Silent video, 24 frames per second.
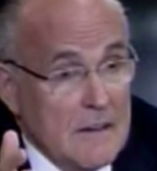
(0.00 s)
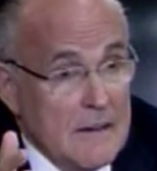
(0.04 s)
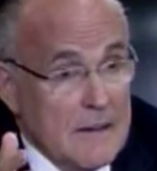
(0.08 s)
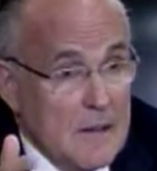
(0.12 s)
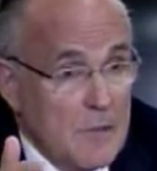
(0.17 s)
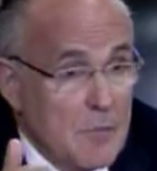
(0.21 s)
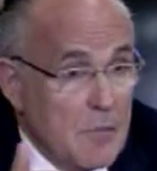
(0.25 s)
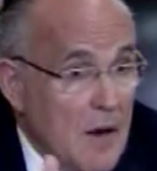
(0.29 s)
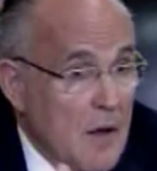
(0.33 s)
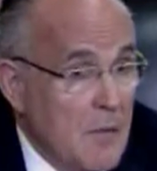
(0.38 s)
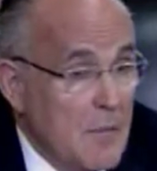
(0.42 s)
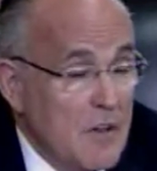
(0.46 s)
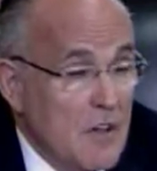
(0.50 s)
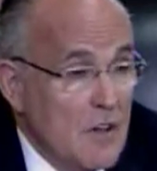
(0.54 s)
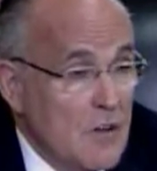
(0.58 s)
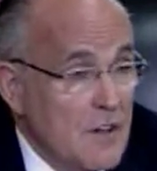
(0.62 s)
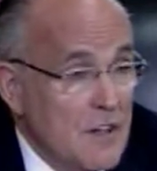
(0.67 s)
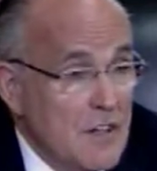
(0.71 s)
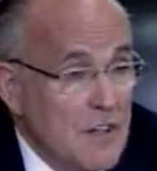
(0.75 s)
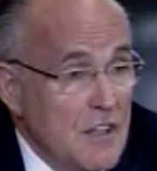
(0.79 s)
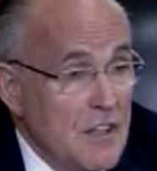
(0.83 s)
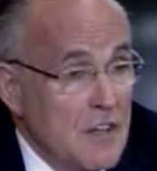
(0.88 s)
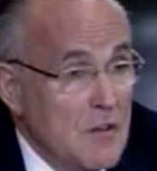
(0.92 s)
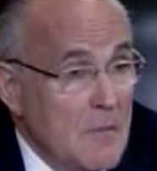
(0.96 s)
You probably
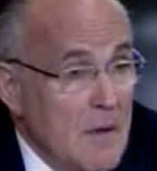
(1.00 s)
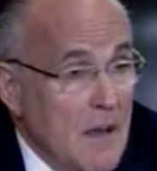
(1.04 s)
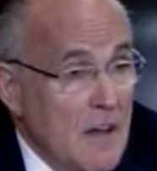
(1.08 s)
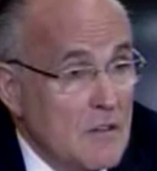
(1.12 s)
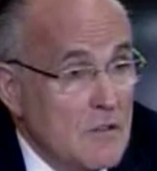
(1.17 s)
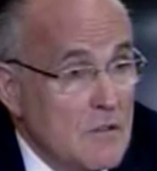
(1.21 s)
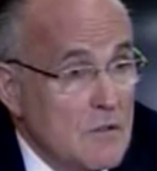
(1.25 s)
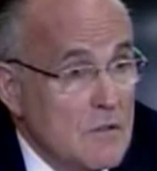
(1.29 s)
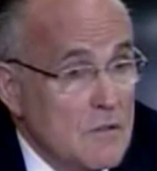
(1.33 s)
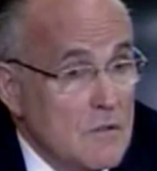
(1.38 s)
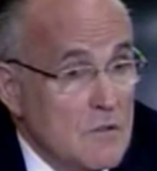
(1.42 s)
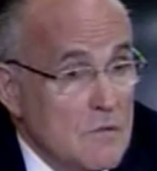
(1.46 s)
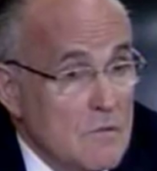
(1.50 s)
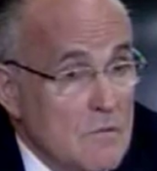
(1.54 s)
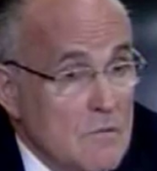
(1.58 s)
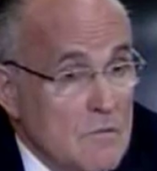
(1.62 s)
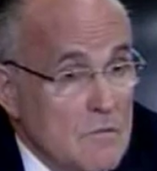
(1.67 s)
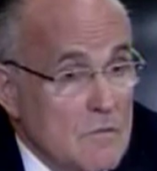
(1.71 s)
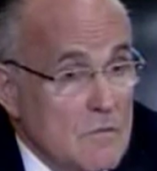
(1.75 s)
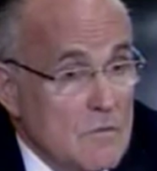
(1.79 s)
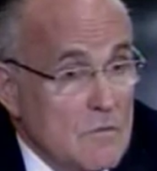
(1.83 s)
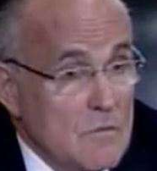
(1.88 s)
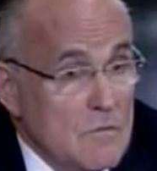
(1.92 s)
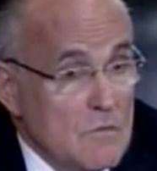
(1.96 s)
only need about
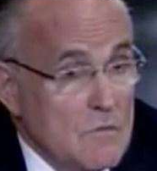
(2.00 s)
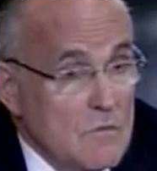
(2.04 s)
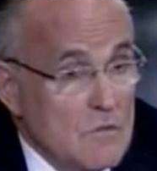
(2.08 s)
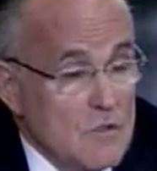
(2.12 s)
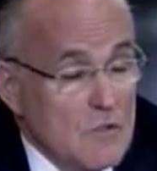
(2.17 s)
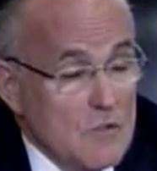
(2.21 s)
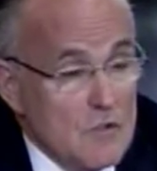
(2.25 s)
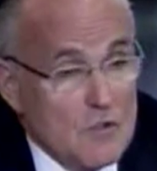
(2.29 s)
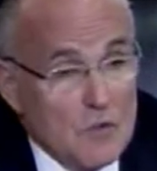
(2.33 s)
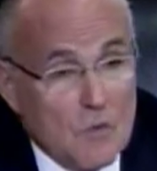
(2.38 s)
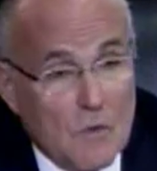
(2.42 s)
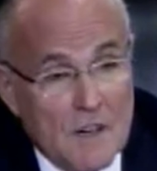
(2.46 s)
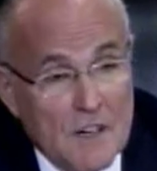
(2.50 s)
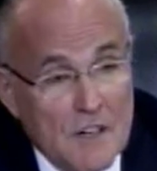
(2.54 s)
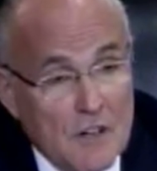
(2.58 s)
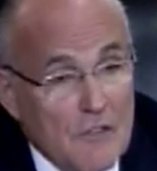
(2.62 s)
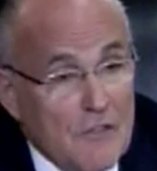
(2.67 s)
20